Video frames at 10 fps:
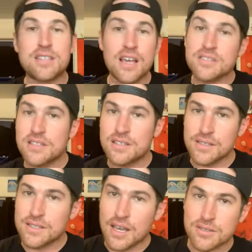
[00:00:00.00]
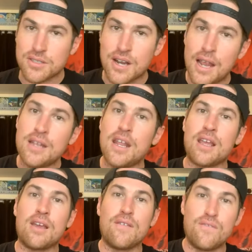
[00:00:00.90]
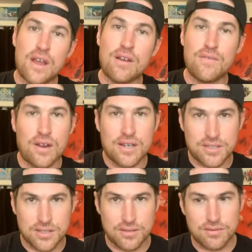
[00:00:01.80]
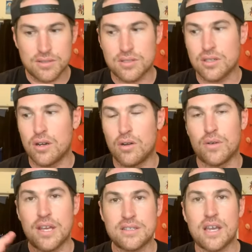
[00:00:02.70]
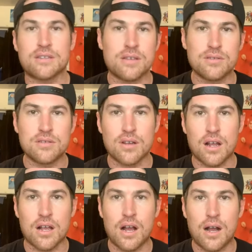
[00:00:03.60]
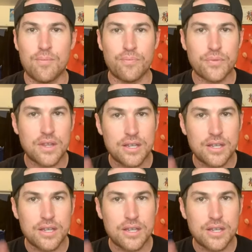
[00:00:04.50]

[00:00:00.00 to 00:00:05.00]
the sales and the discounts are ending very, very soon. So get to Xcoser.com,